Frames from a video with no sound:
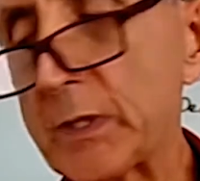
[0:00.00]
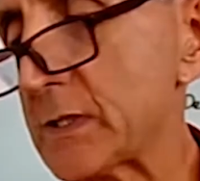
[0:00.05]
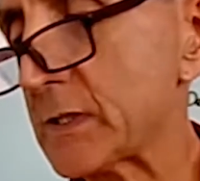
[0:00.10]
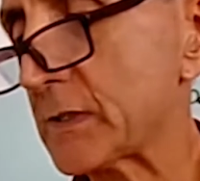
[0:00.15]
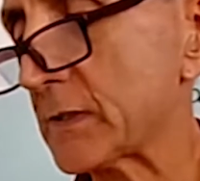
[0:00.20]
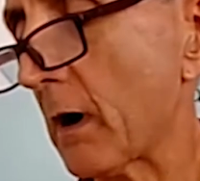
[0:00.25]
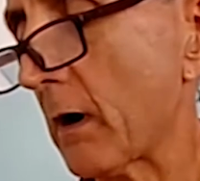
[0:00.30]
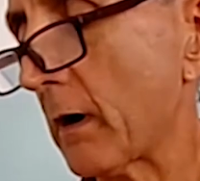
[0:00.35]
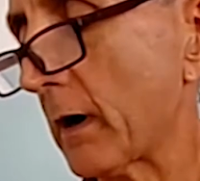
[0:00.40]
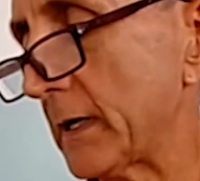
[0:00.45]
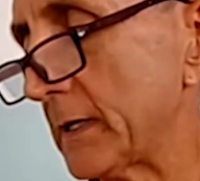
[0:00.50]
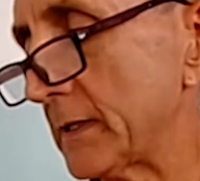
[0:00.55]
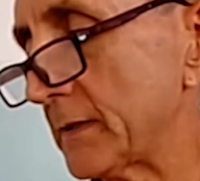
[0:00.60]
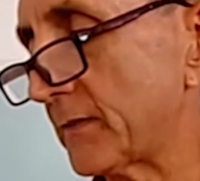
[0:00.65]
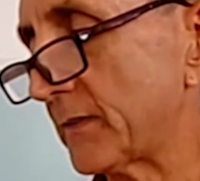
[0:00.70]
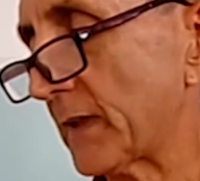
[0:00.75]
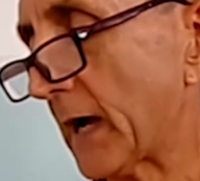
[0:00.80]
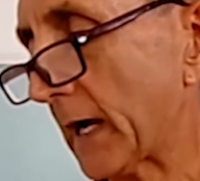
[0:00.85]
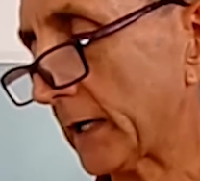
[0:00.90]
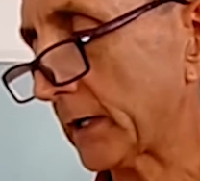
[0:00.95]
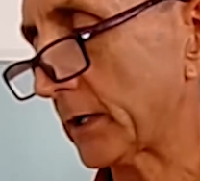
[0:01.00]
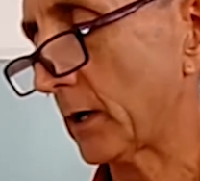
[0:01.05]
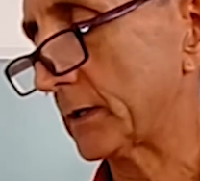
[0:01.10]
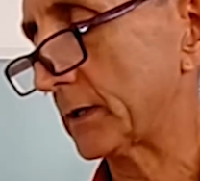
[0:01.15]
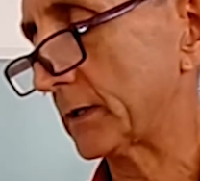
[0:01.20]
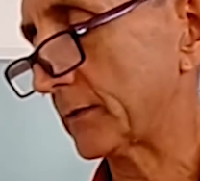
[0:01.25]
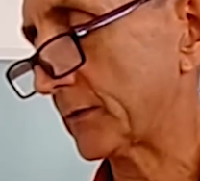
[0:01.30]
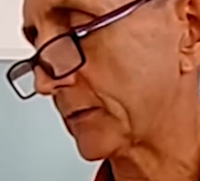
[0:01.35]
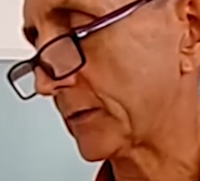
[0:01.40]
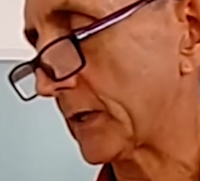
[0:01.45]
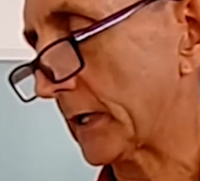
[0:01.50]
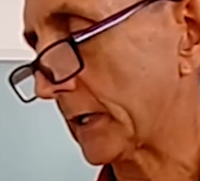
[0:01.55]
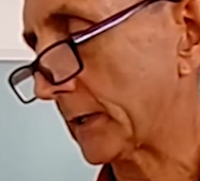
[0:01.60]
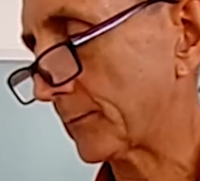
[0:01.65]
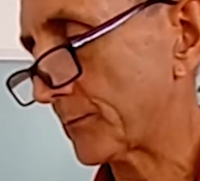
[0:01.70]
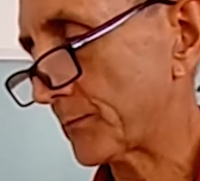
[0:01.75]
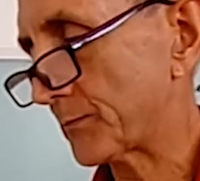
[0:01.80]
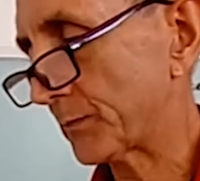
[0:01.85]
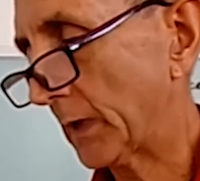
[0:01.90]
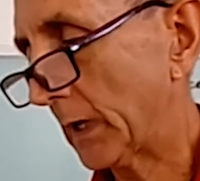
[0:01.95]
died, that kind of thing.
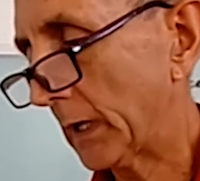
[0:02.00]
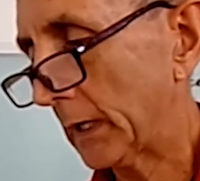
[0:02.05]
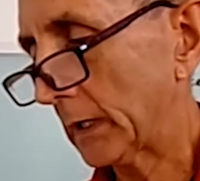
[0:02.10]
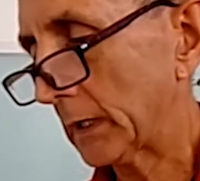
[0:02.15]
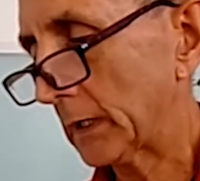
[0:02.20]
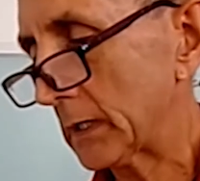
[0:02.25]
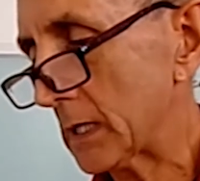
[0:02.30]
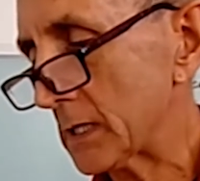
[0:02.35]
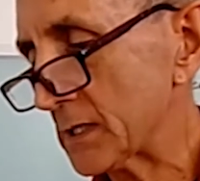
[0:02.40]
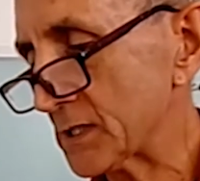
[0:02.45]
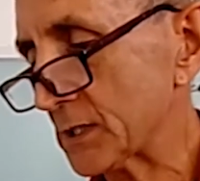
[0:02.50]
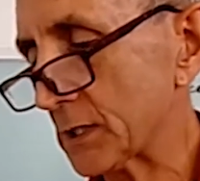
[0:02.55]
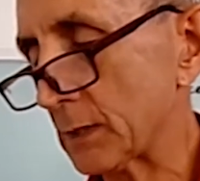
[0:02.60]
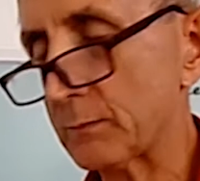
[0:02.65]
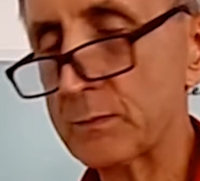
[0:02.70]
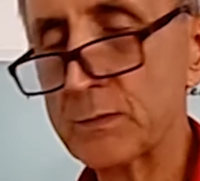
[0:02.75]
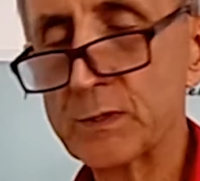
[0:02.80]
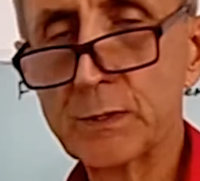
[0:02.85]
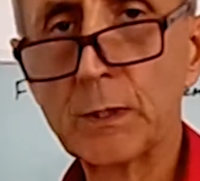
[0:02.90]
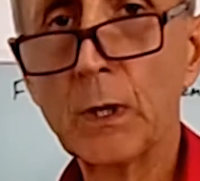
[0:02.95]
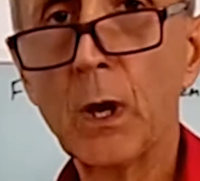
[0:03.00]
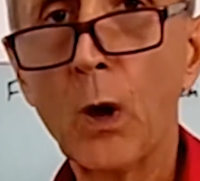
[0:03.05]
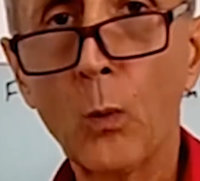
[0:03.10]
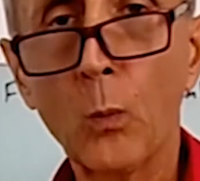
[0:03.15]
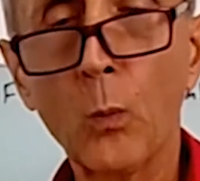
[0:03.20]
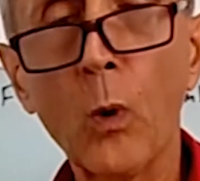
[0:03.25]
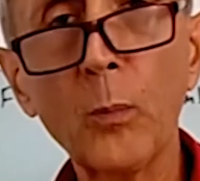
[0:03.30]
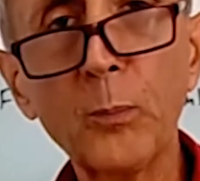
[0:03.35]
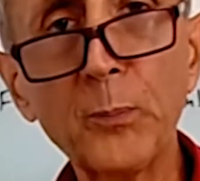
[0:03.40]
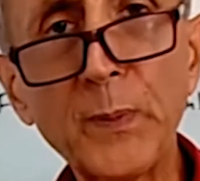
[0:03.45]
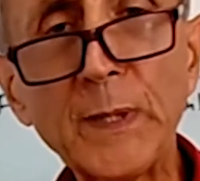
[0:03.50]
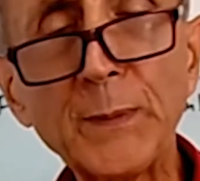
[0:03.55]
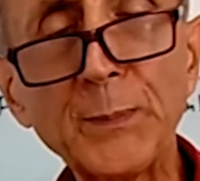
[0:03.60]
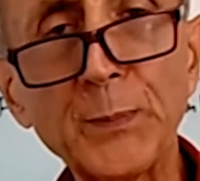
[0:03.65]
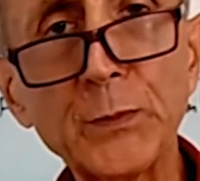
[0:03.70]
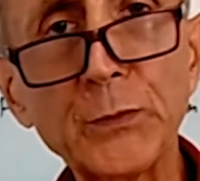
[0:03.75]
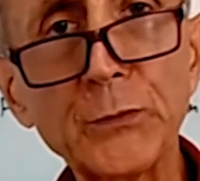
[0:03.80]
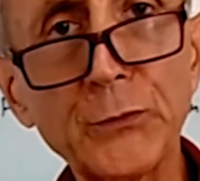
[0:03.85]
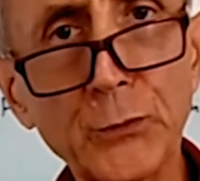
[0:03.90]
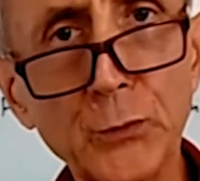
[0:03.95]
Customs, what people
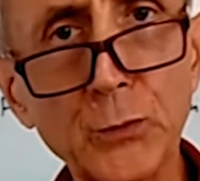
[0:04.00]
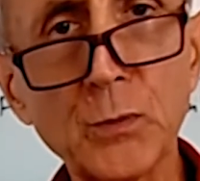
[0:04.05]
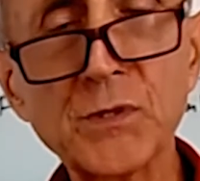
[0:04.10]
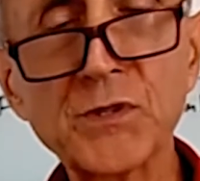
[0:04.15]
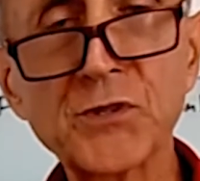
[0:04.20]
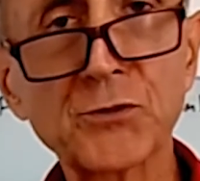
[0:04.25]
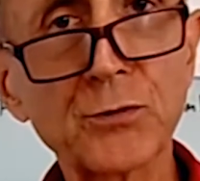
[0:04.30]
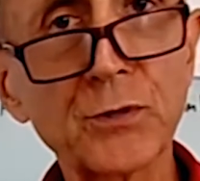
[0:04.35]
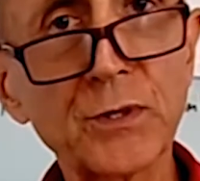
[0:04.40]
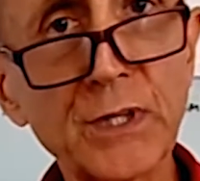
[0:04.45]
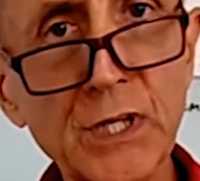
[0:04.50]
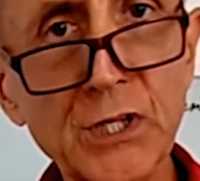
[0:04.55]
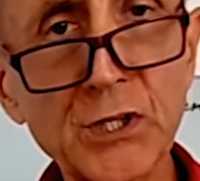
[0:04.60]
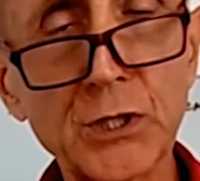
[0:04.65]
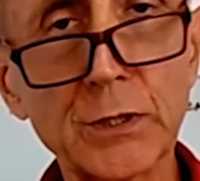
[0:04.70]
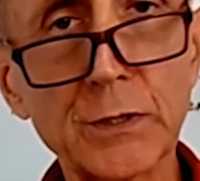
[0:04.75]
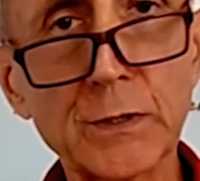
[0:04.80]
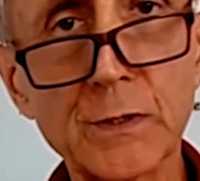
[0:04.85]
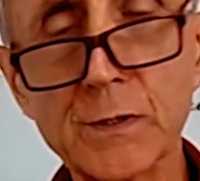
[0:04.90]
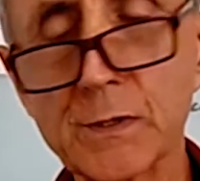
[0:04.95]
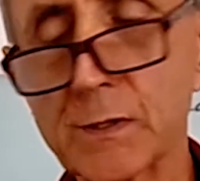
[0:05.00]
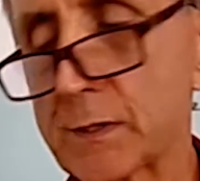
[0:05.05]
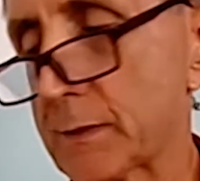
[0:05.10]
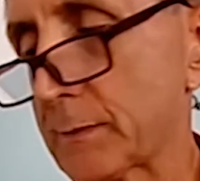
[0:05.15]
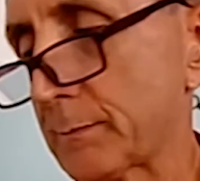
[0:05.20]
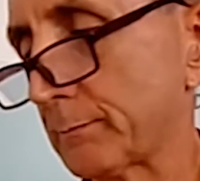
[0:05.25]
do as traditions.